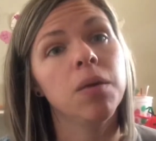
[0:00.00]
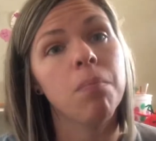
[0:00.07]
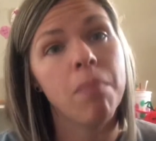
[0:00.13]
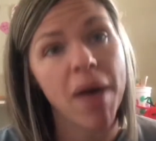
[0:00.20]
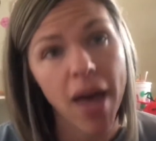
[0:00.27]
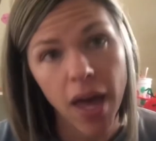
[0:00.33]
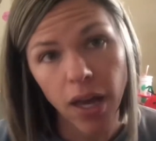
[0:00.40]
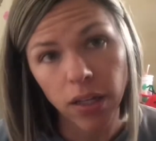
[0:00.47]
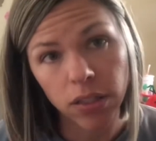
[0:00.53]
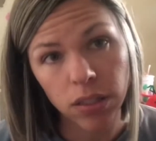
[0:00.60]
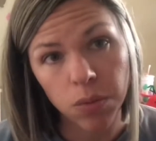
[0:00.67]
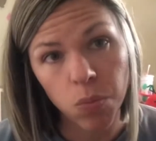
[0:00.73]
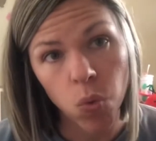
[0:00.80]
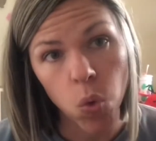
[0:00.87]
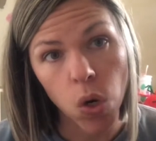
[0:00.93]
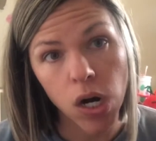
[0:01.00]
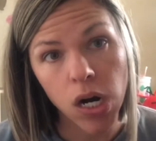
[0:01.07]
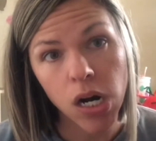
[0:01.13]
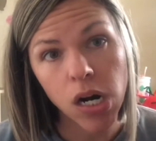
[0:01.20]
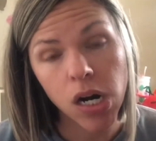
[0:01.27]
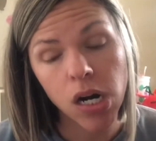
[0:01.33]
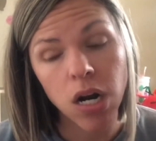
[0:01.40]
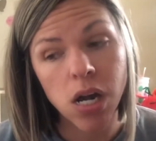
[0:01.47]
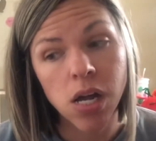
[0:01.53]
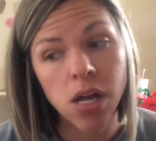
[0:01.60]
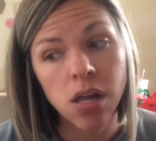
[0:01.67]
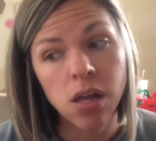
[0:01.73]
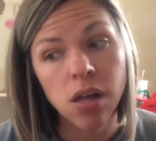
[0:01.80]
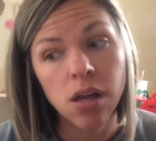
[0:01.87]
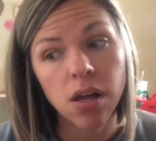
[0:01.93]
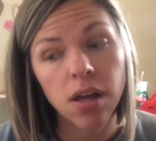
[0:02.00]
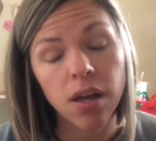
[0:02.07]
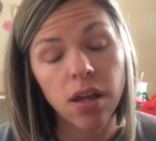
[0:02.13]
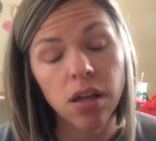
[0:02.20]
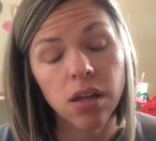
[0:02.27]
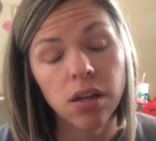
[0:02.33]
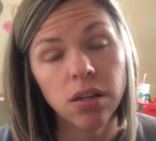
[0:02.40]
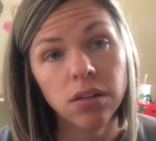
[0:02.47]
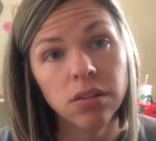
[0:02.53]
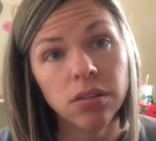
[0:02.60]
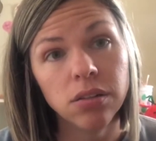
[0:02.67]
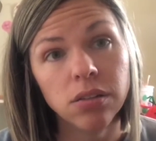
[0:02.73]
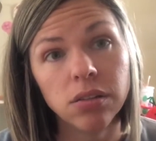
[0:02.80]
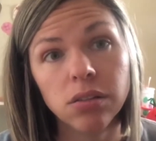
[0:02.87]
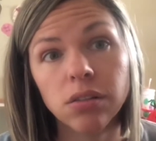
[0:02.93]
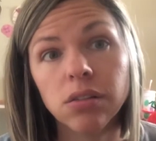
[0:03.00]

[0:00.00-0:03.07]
pack some more, and